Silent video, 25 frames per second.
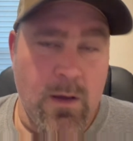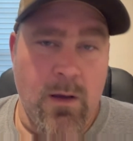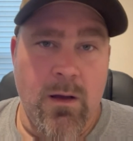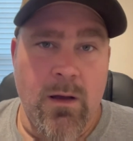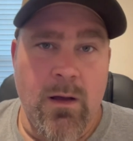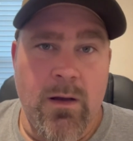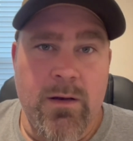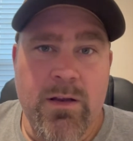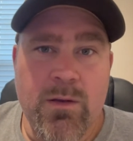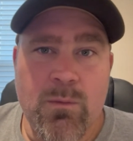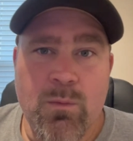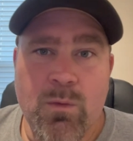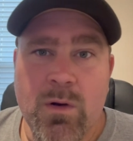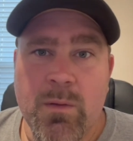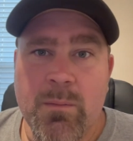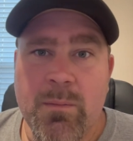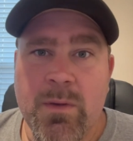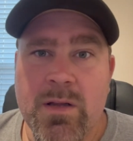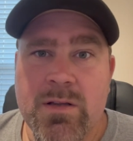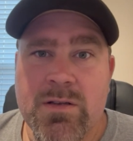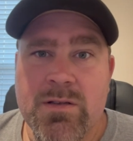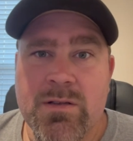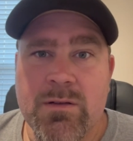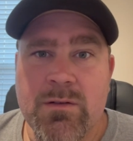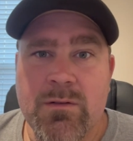I did want to
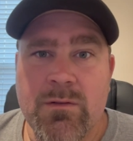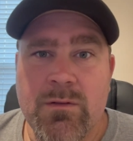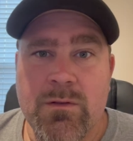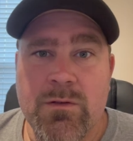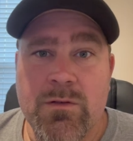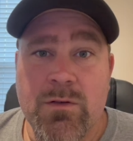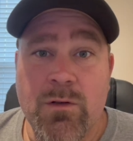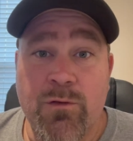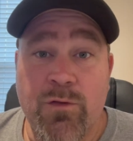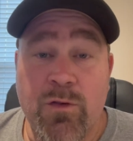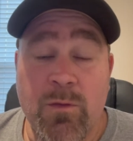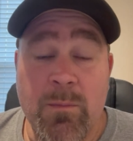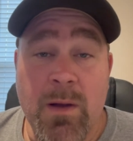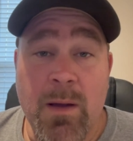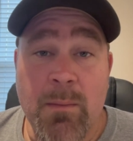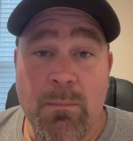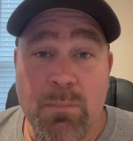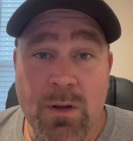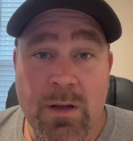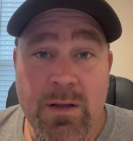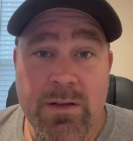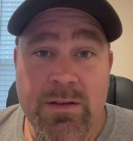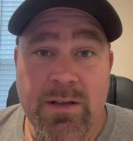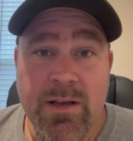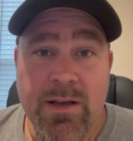mention, so for my
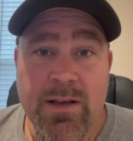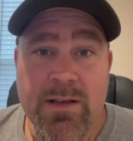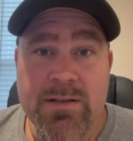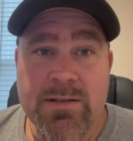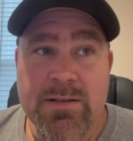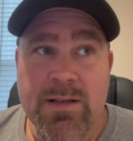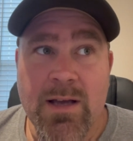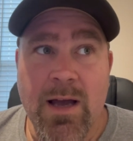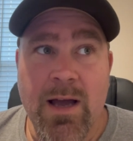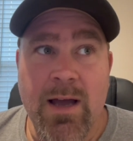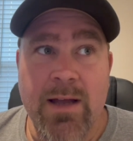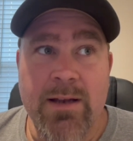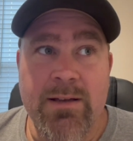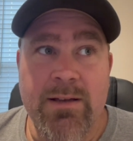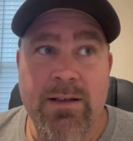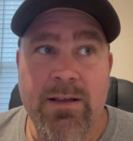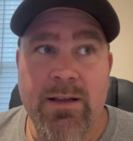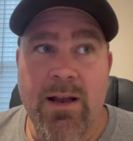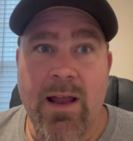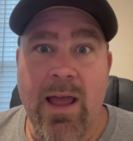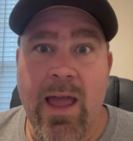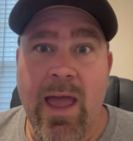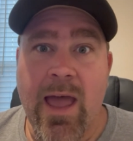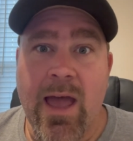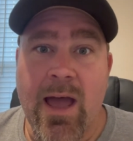blood test, I
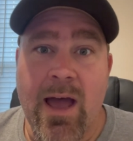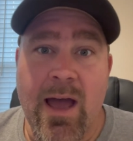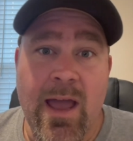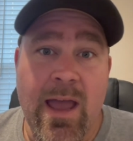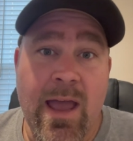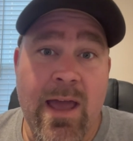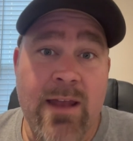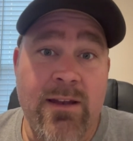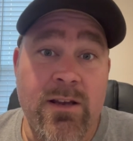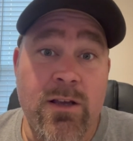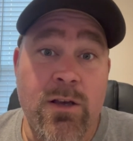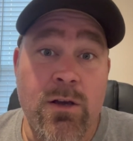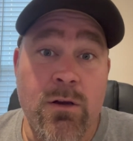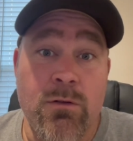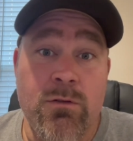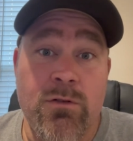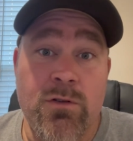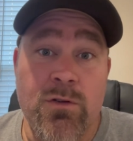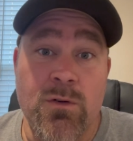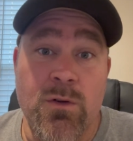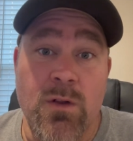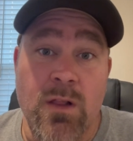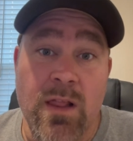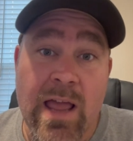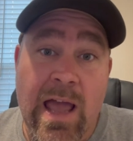had to go
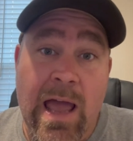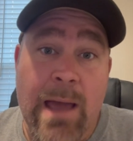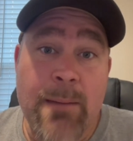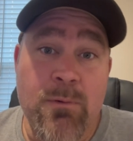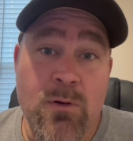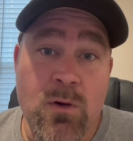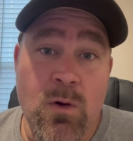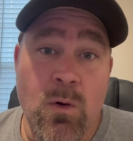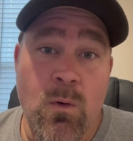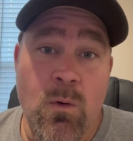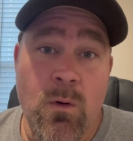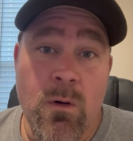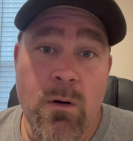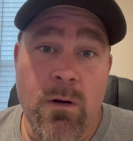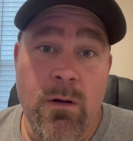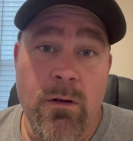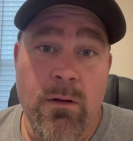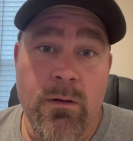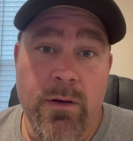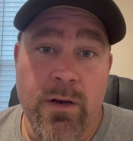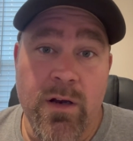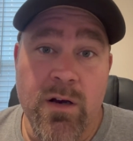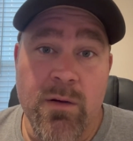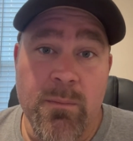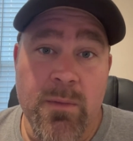to LabCorp
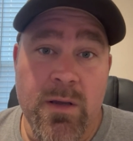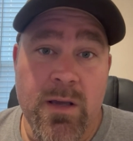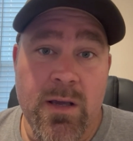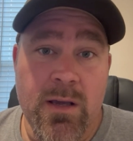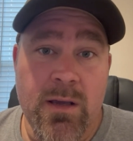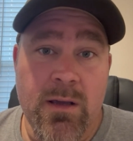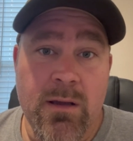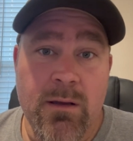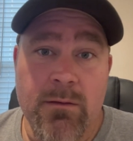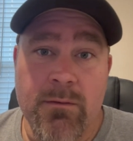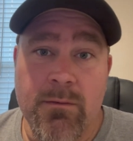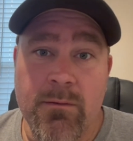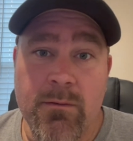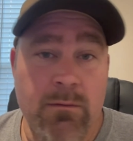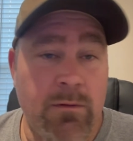near me.